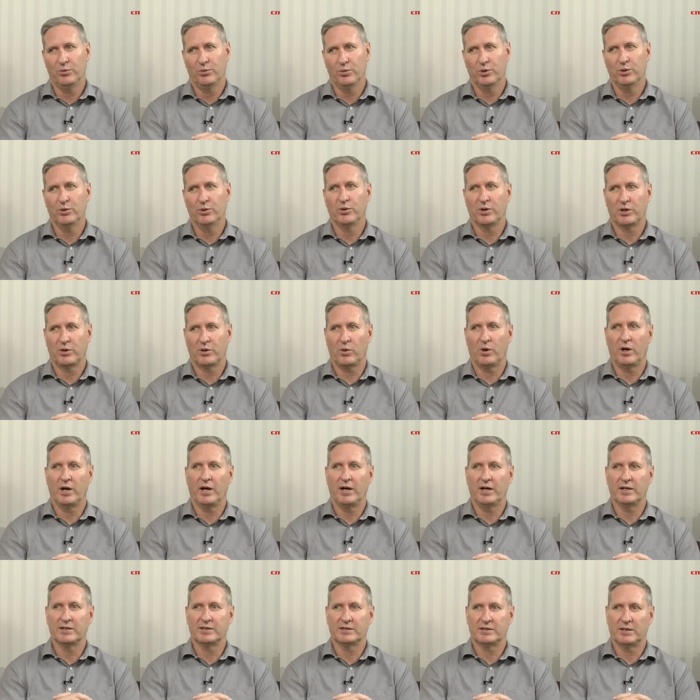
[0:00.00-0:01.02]
will
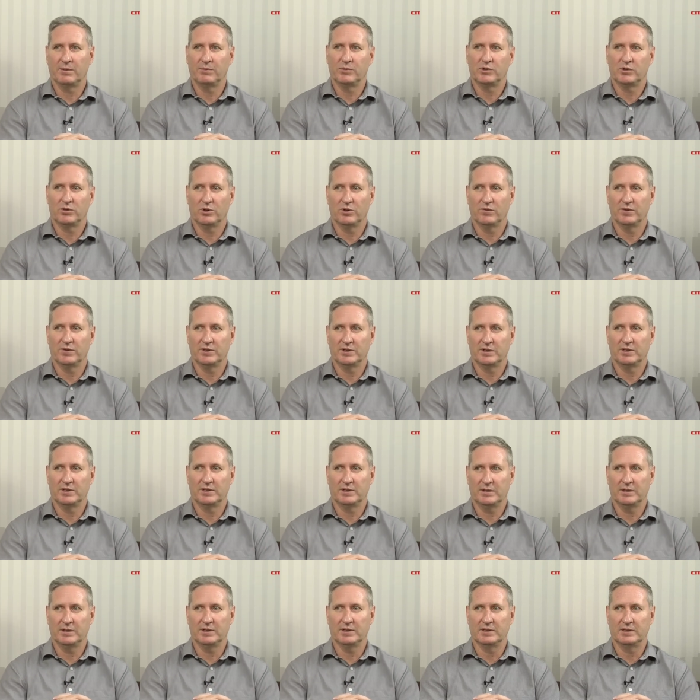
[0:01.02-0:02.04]
require some sort of
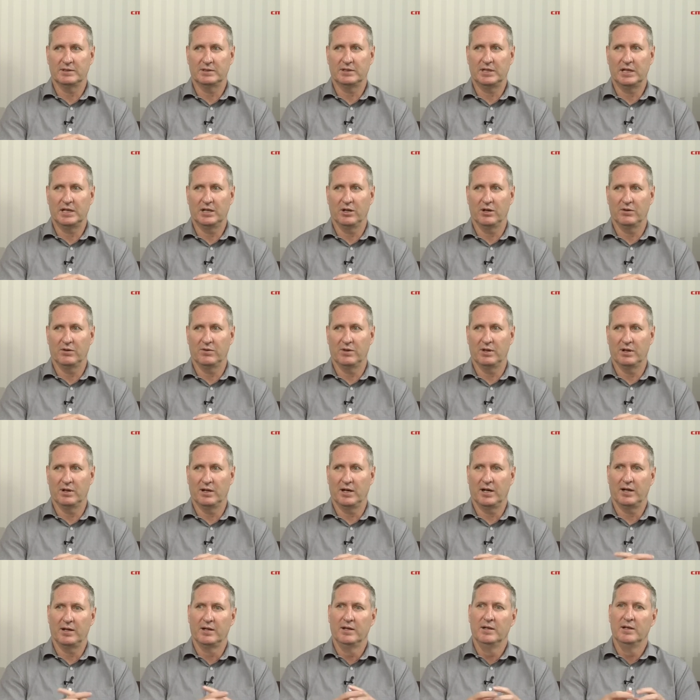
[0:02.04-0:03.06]
assistance to get over the
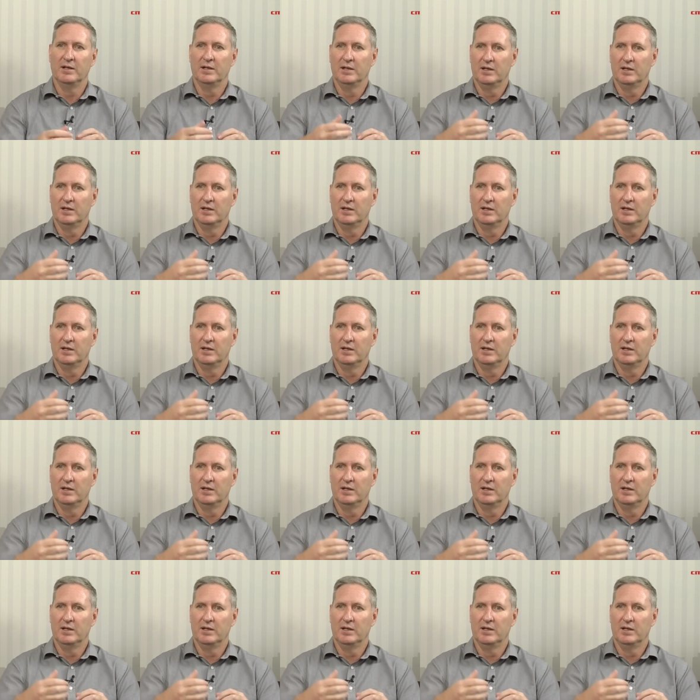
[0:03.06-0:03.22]
line.